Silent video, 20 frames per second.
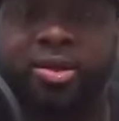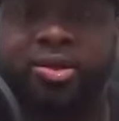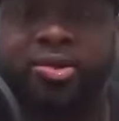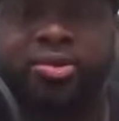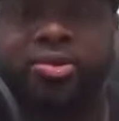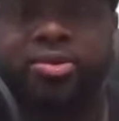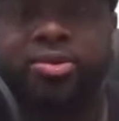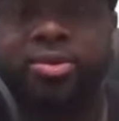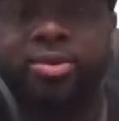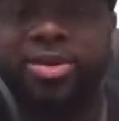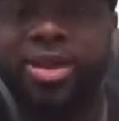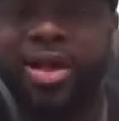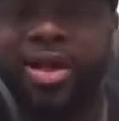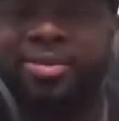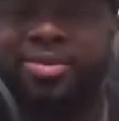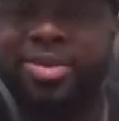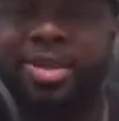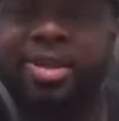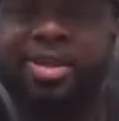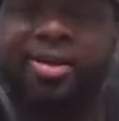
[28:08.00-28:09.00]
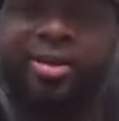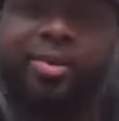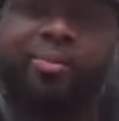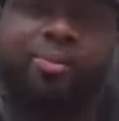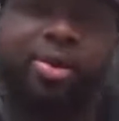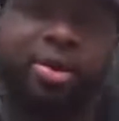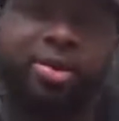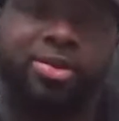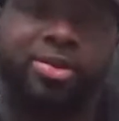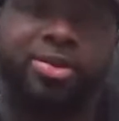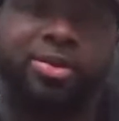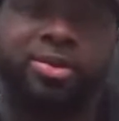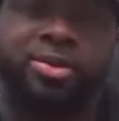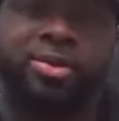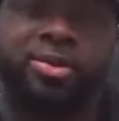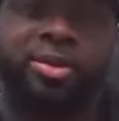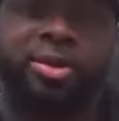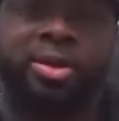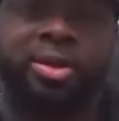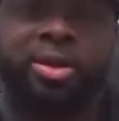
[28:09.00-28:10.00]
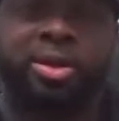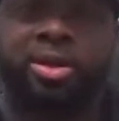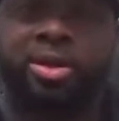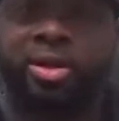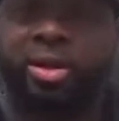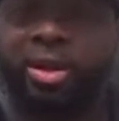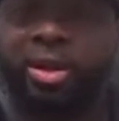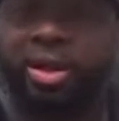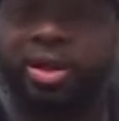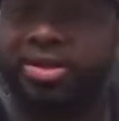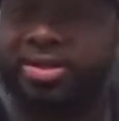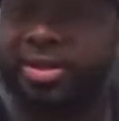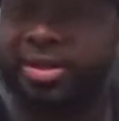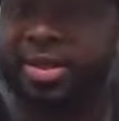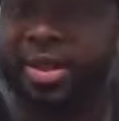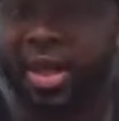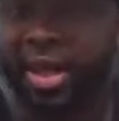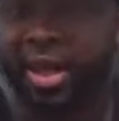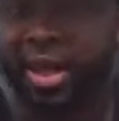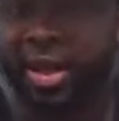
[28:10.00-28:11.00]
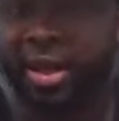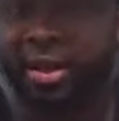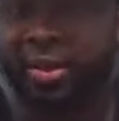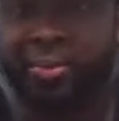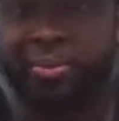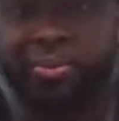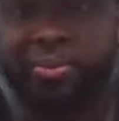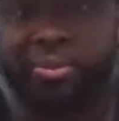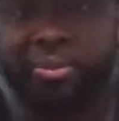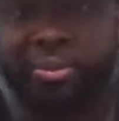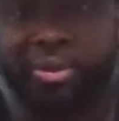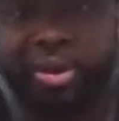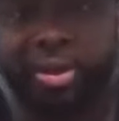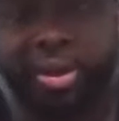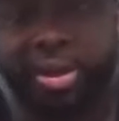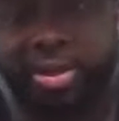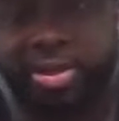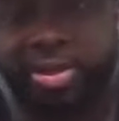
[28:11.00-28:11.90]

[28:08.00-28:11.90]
So stop taking it personal. It's a game, and